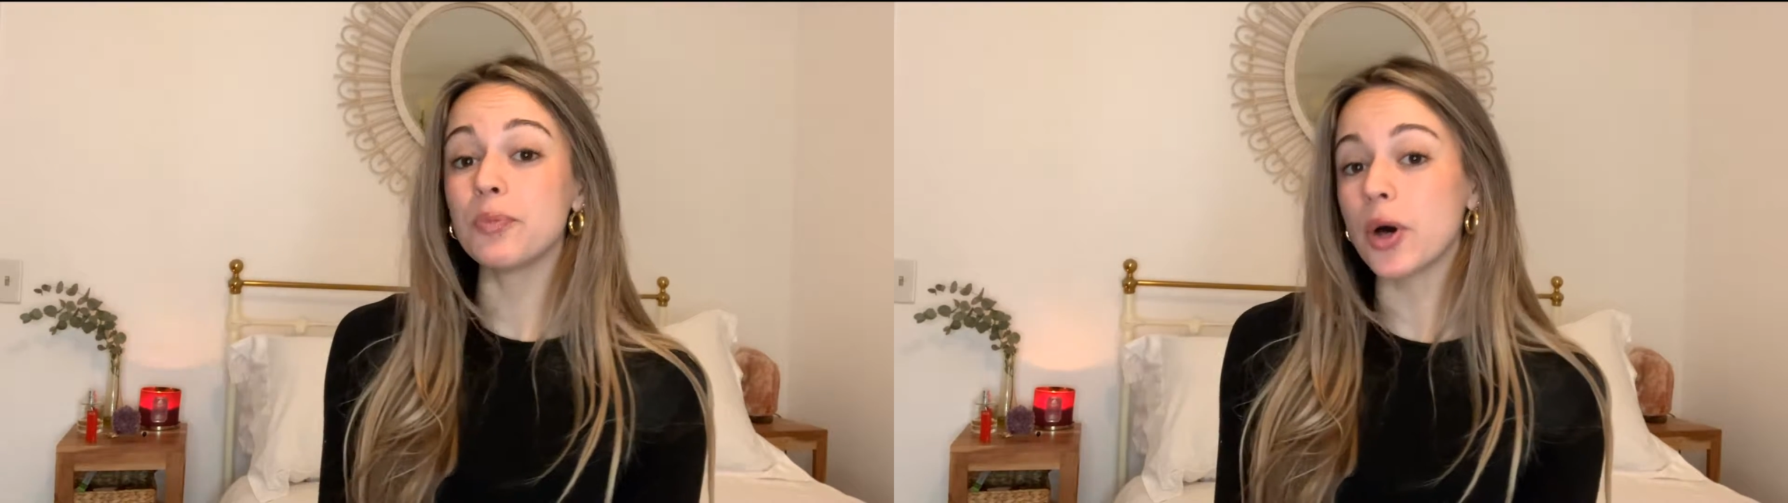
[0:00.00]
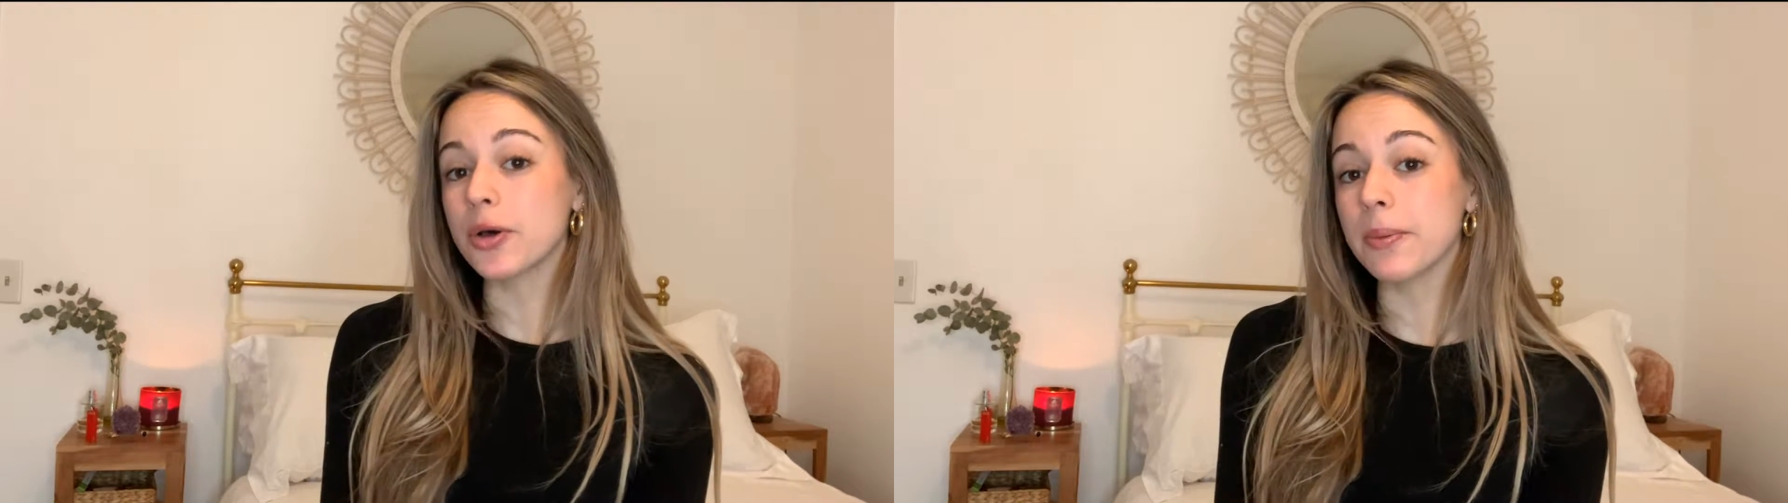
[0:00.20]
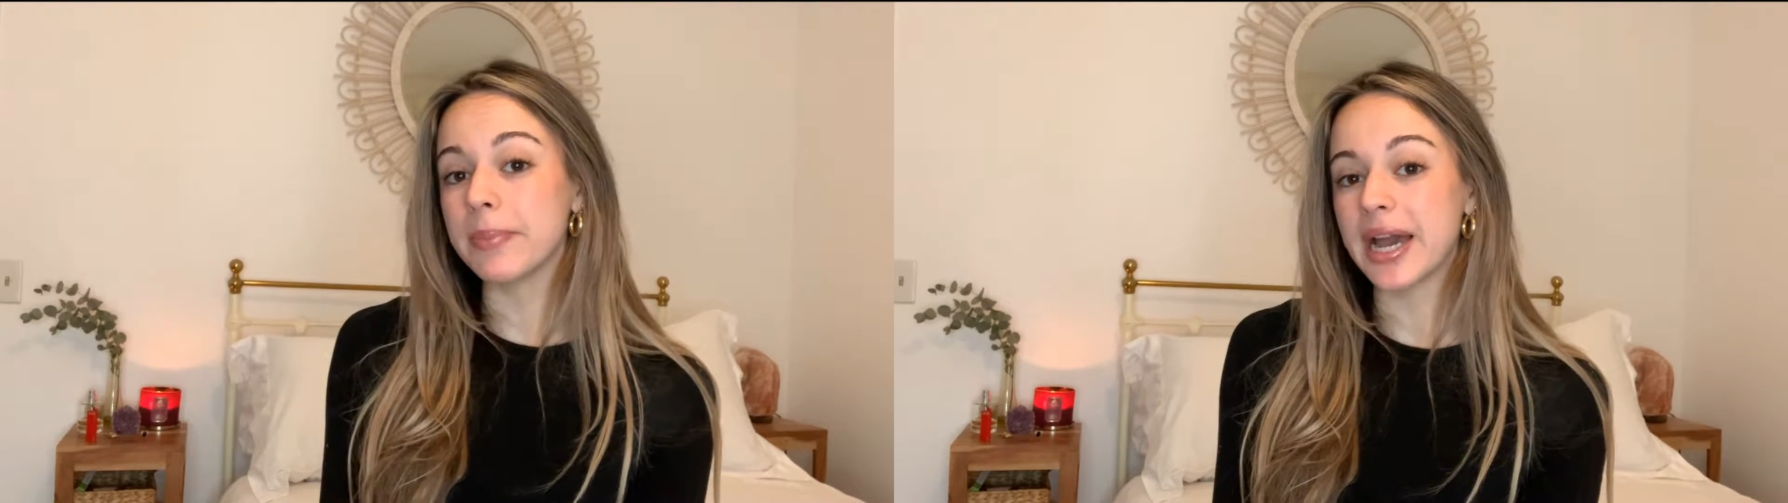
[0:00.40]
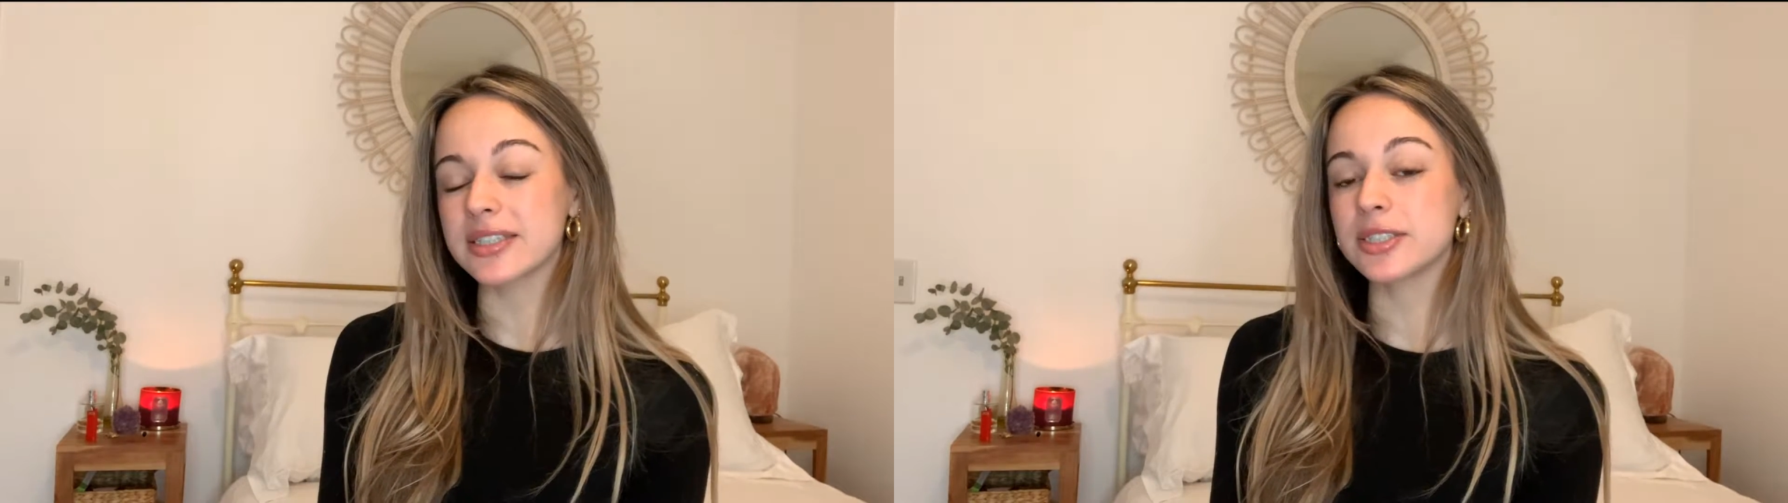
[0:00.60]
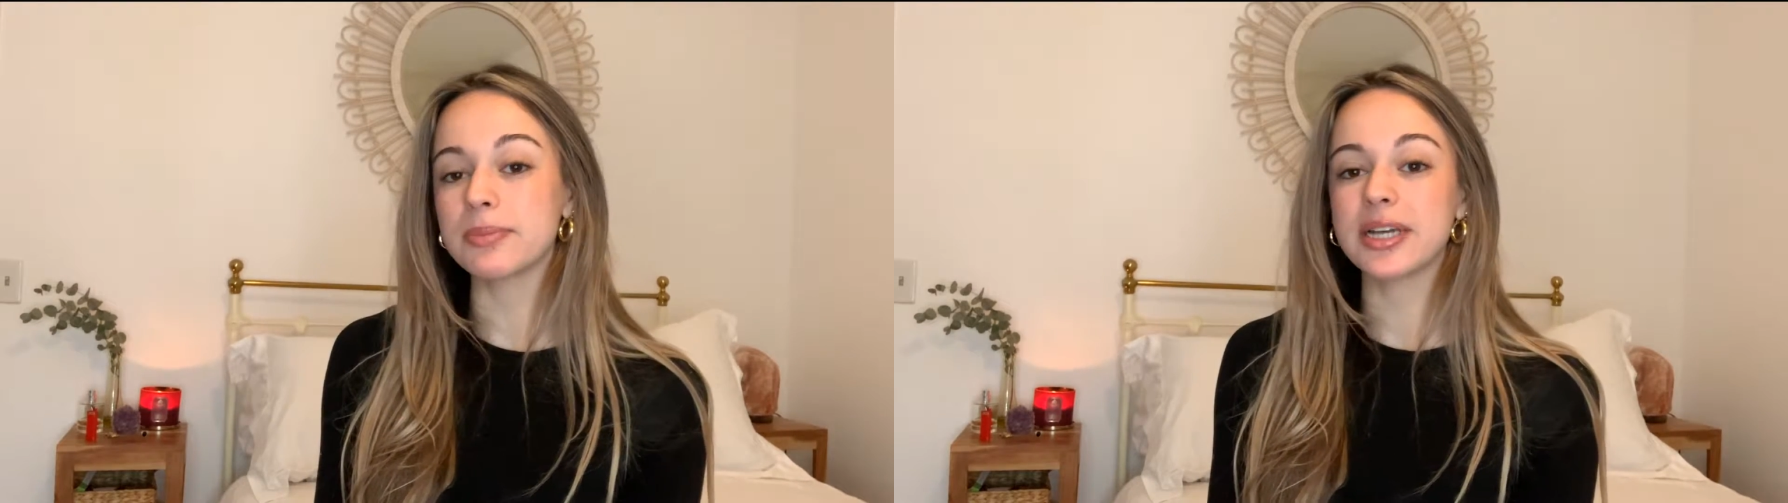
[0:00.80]
welcome back
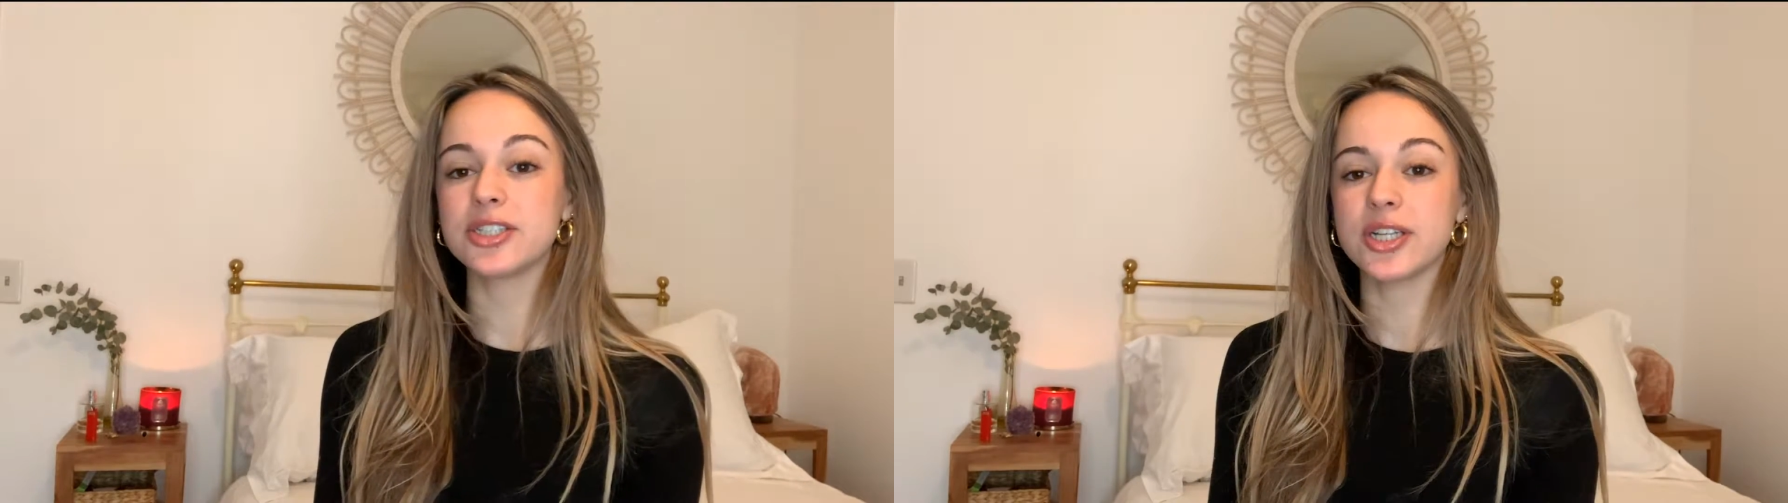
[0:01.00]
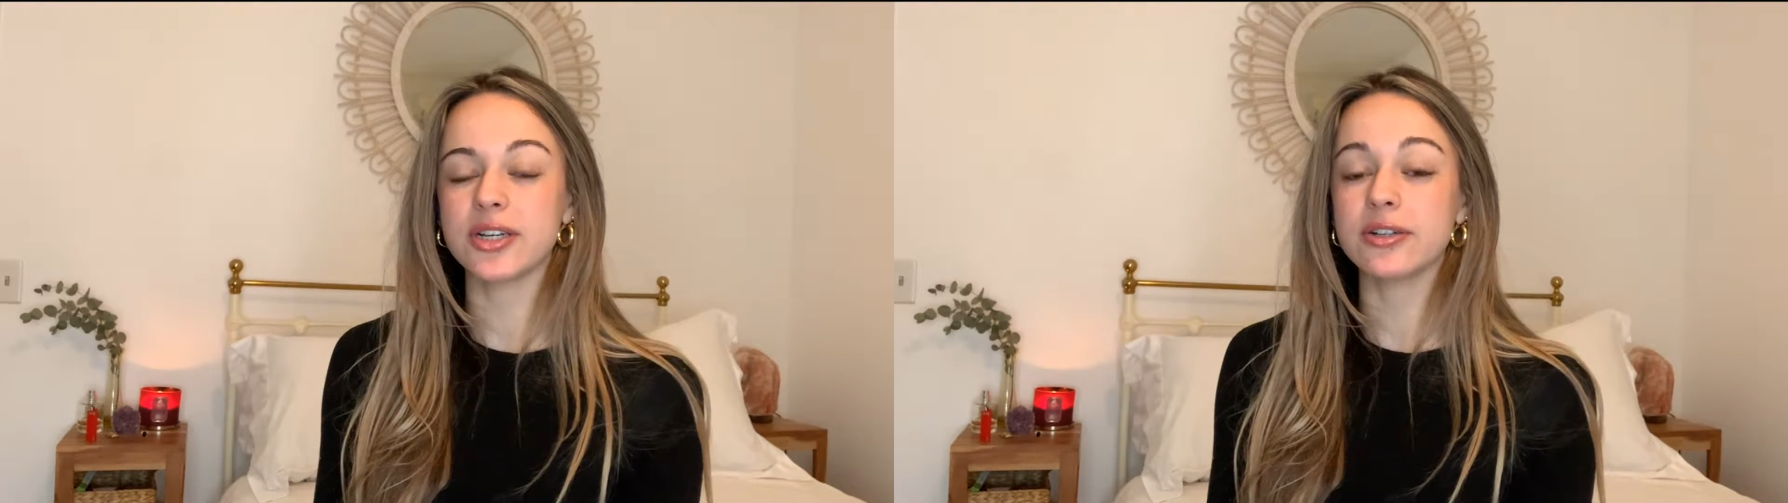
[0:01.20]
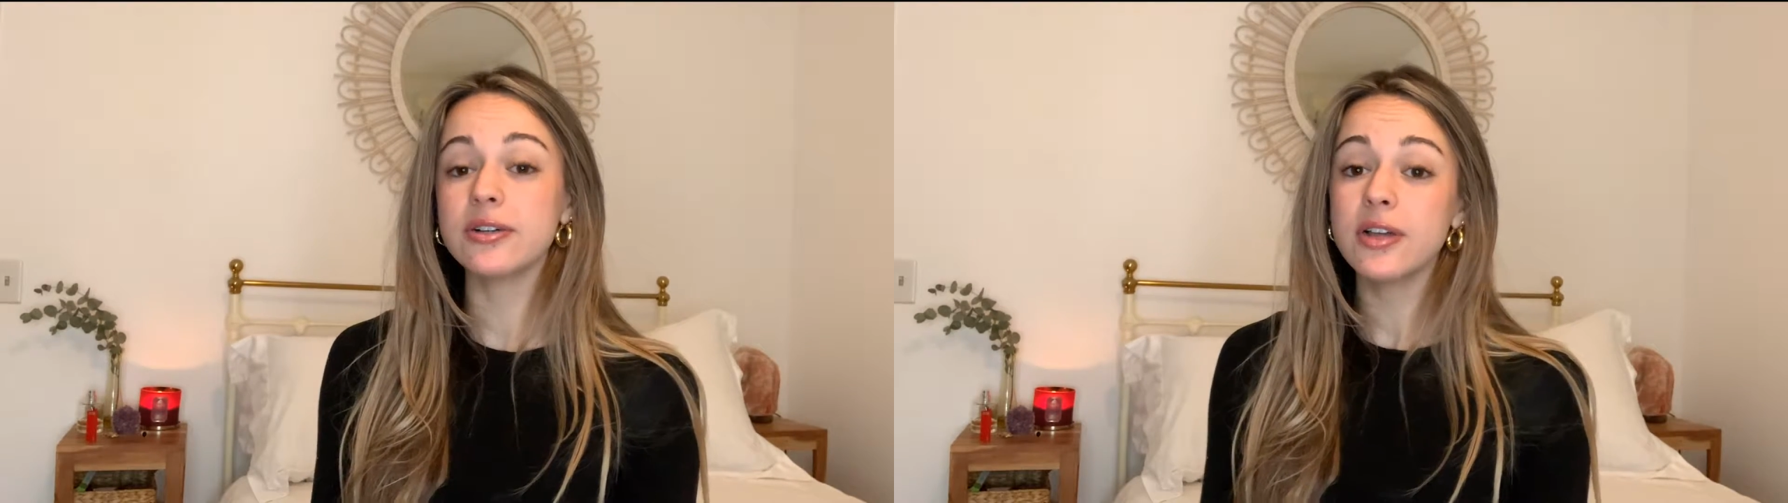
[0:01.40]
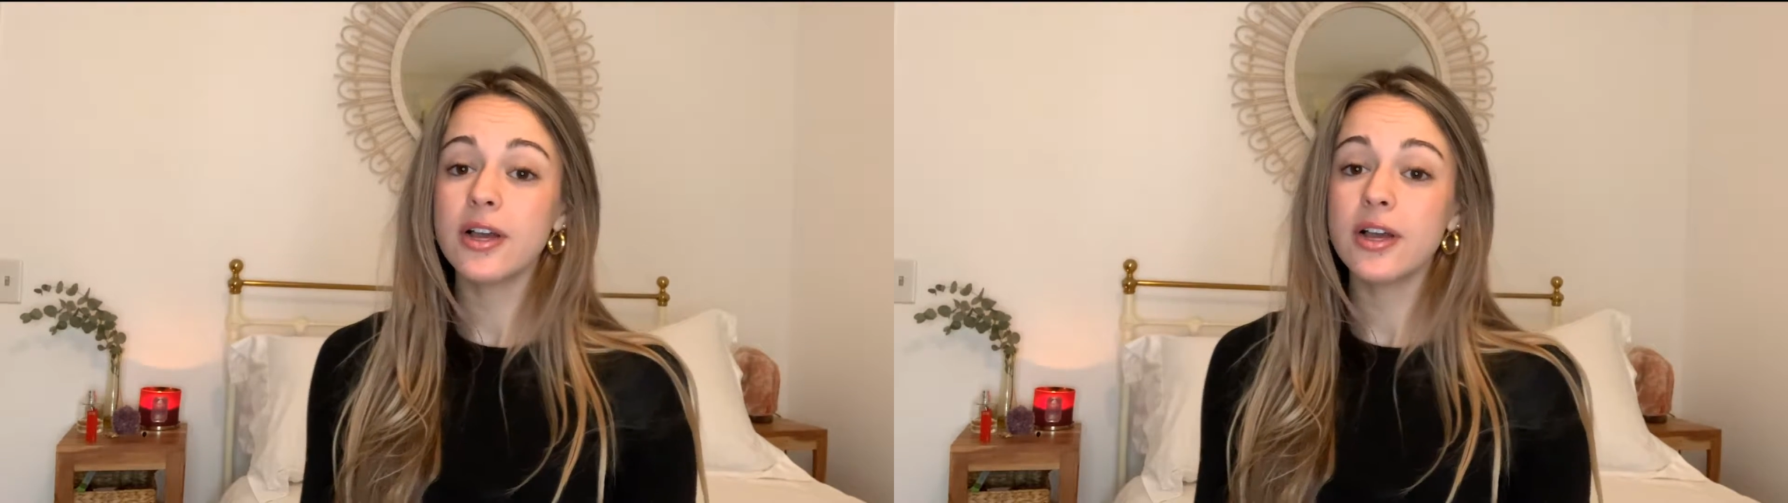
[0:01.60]
to my channel.